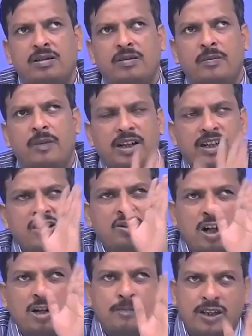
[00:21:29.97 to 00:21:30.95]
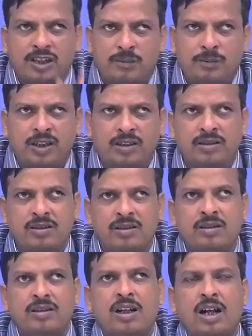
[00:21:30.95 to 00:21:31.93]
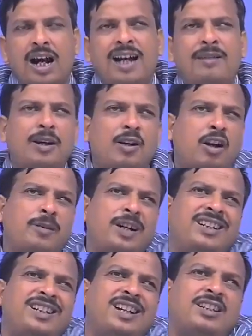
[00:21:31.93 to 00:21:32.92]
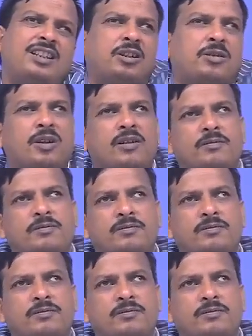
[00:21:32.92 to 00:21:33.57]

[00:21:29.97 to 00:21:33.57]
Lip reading: but it is not specific and may not be it is achievable.